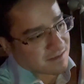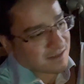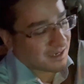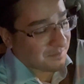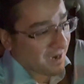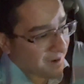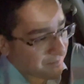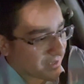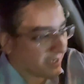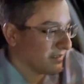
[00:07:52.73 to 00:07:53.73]
And I'm
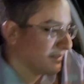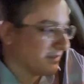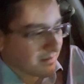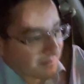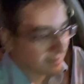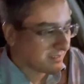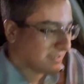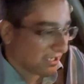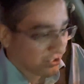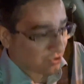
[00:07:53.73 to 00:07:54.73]
happy because
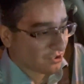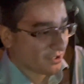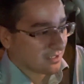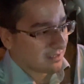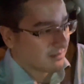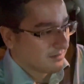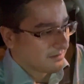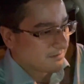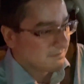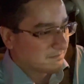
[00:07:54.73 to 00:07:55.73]
I should.
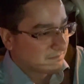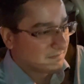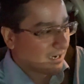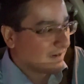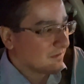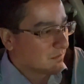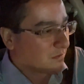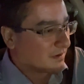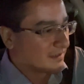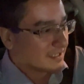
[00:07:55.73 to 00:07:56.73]

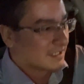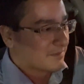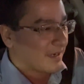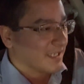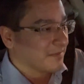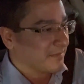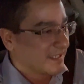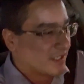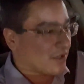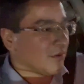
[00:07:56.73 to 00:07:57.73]
Everyone expects me
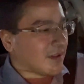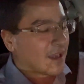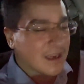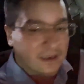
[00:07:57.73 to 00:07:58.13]
to do that.